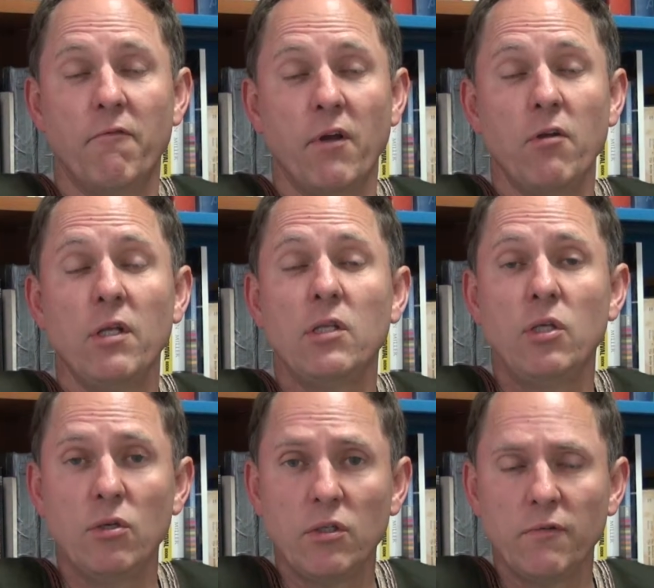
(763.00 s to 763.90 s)
very
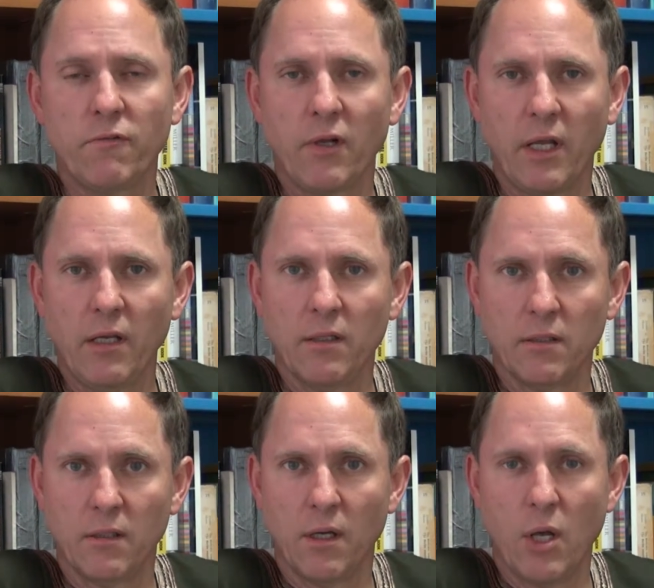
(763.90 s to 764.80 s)
dutifully
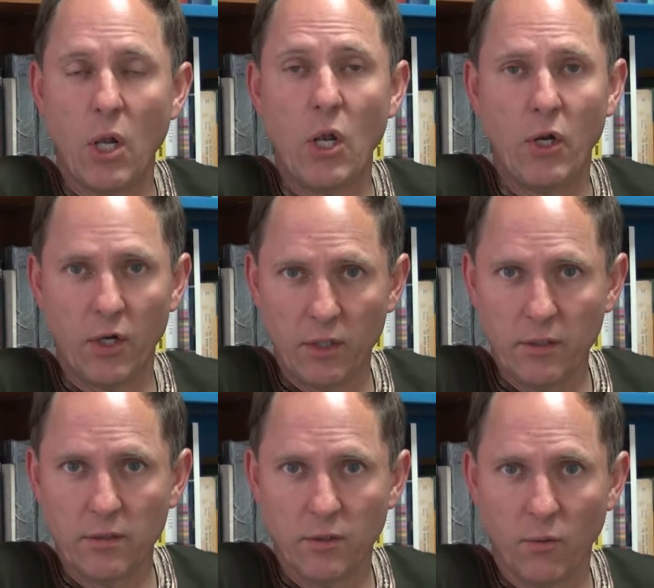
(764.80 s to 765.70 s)

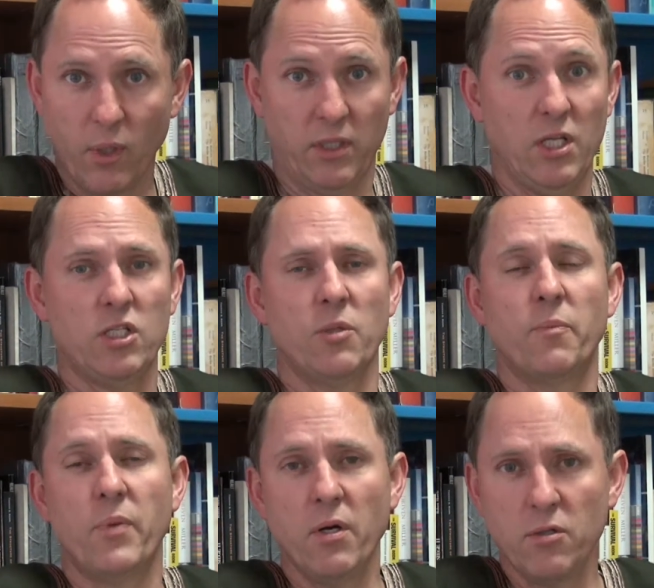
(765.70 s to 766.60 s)
learn what they're
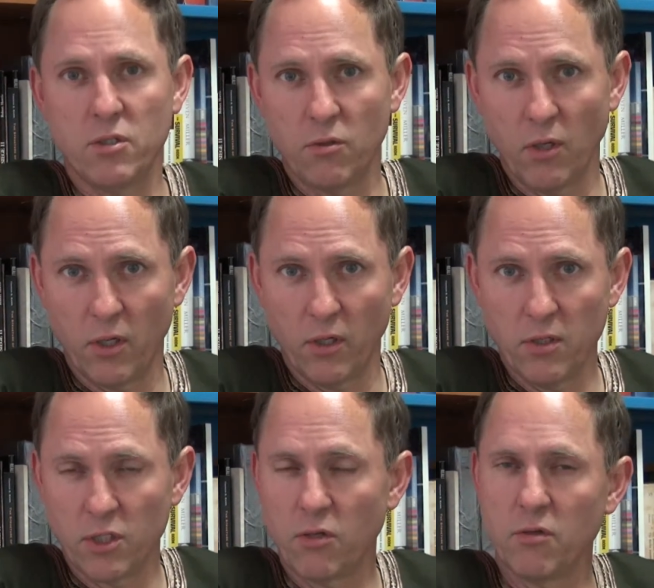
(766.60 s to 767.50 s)
supposed to
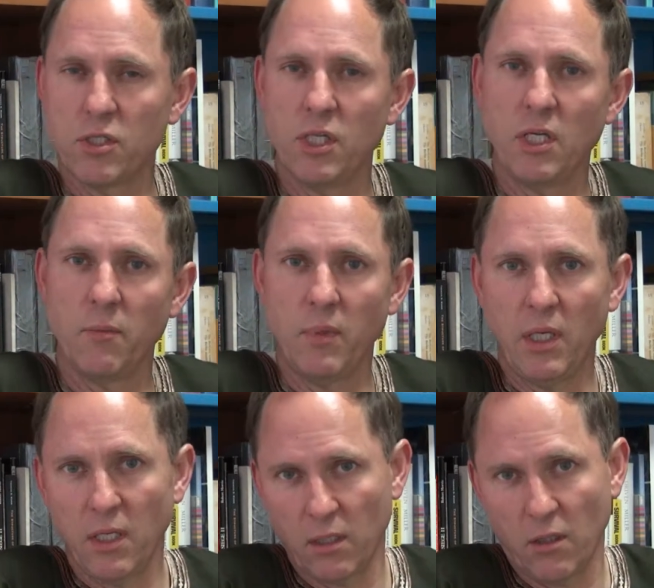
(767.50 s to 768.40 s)
learn. So you see an
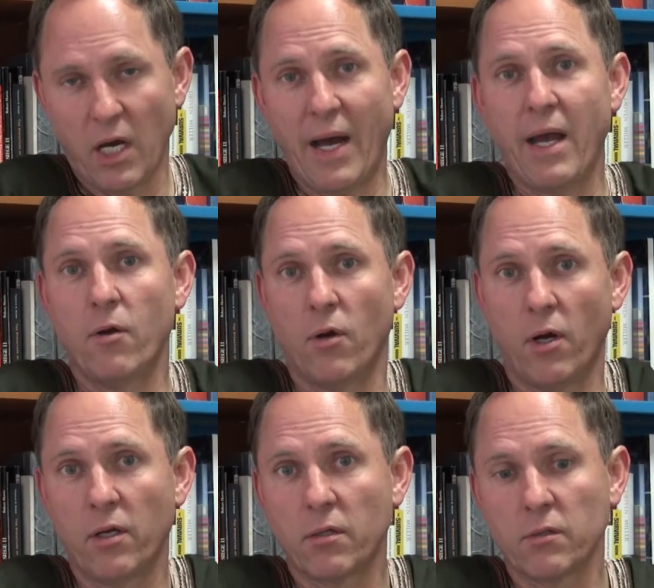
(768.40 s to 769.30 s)
immediate
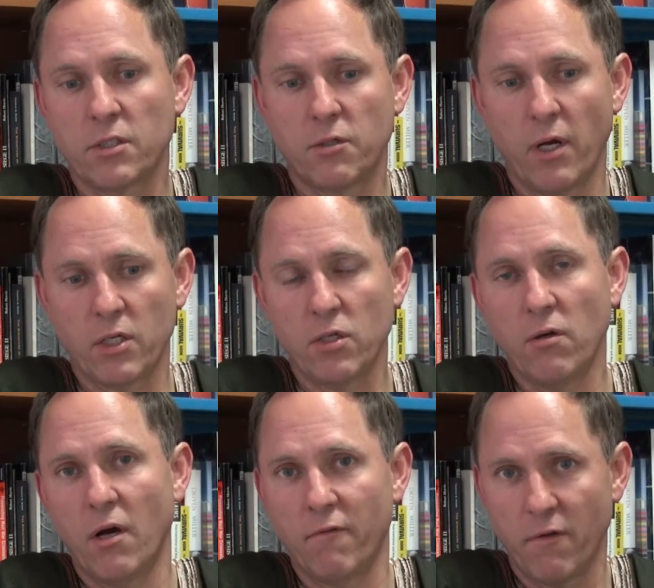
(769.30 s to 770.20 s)
hierarchical structure
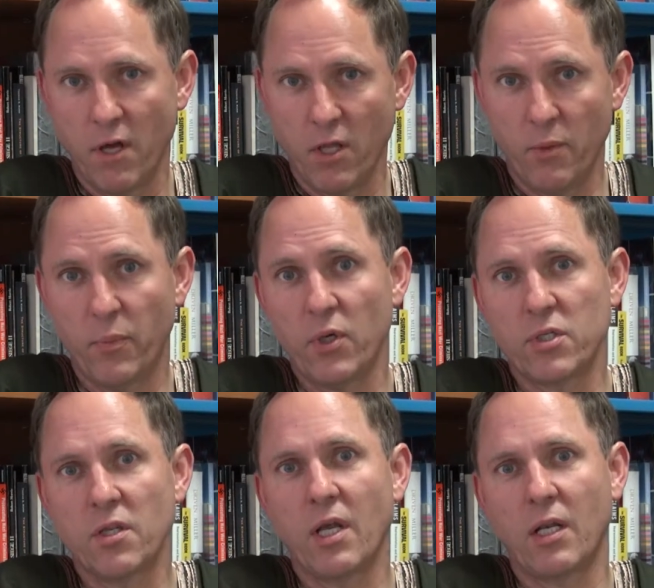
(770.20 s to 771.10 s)
of the
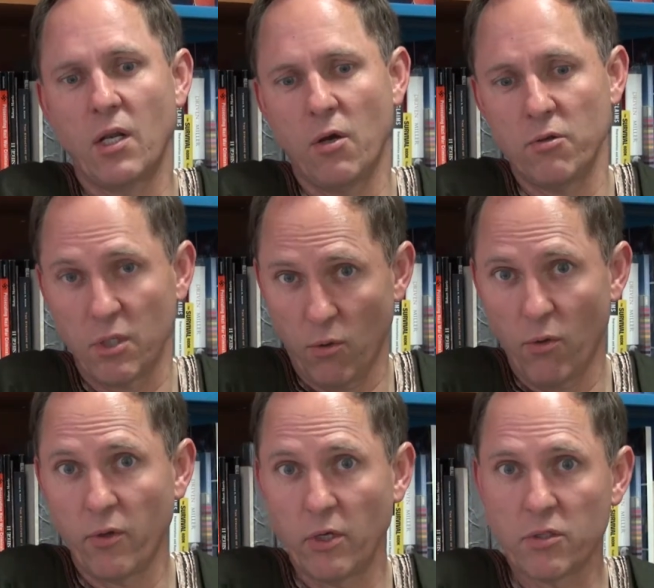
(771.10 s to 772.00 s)
person that knows and
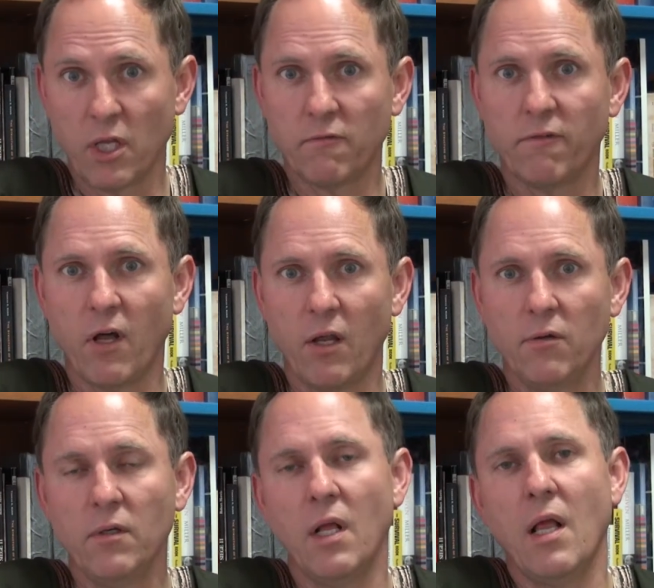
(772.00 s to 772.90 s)
all those that
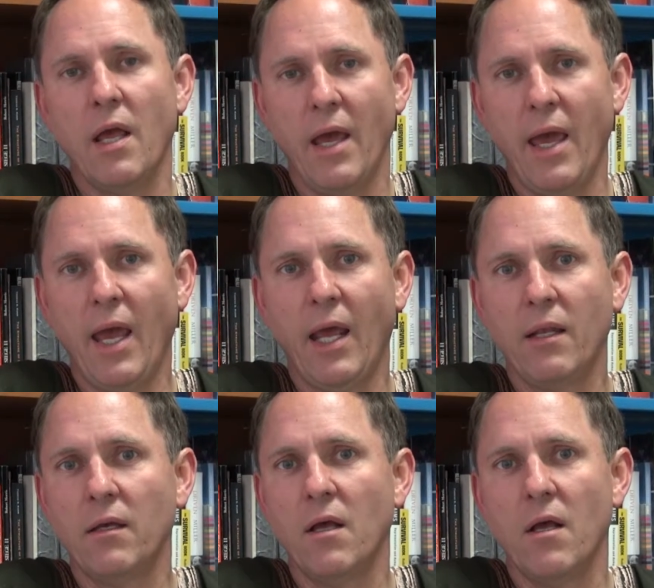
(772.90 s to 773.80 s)
follow.
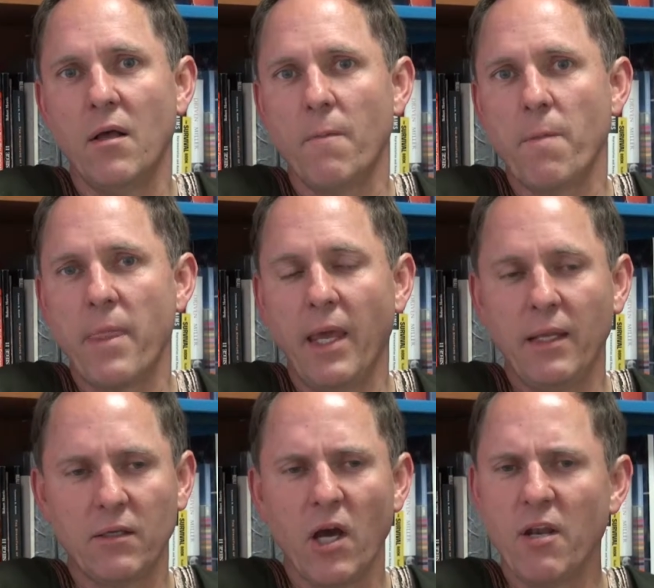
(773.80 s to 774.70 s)
And
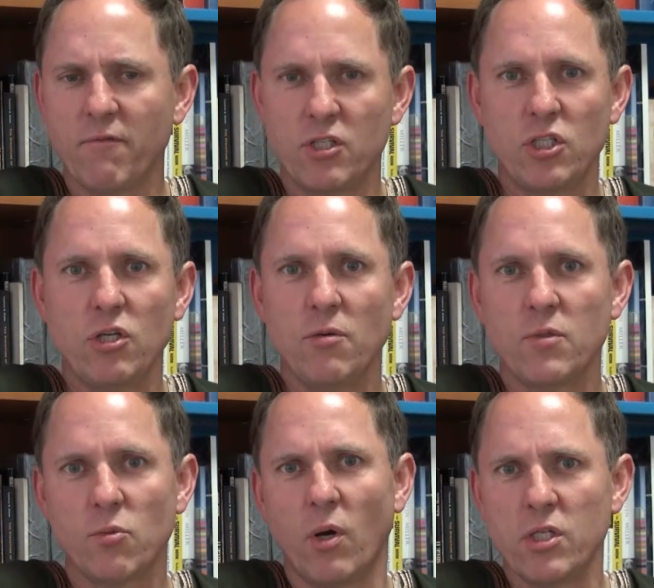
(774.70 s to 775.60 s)
it kind of
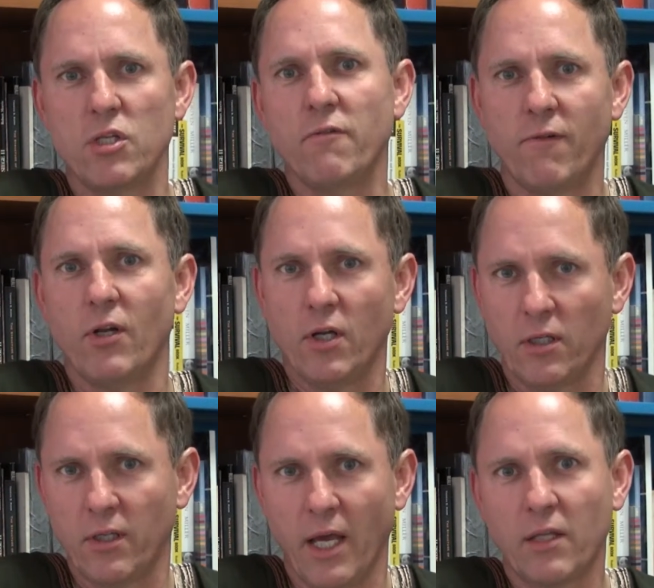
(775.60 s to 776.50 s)
assumes once you've
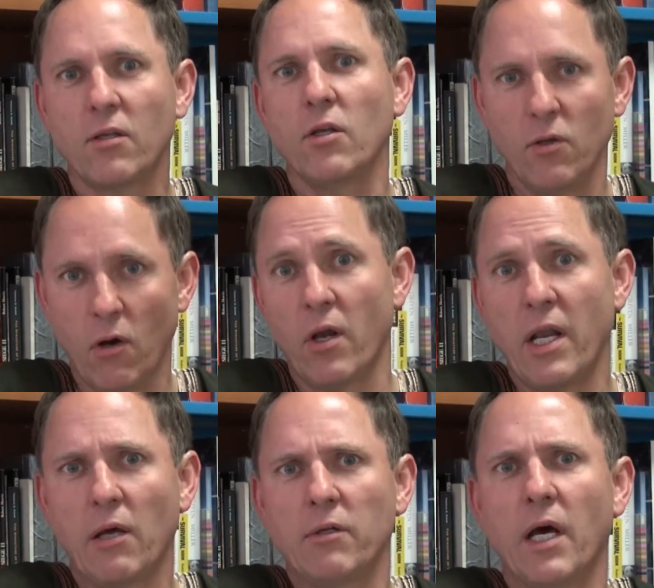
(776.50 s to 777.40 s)
learned that, you are
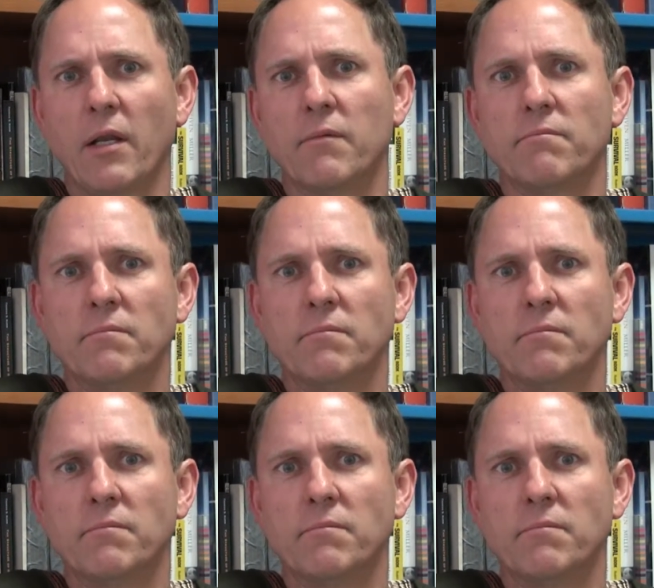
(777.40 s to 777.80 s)
now done,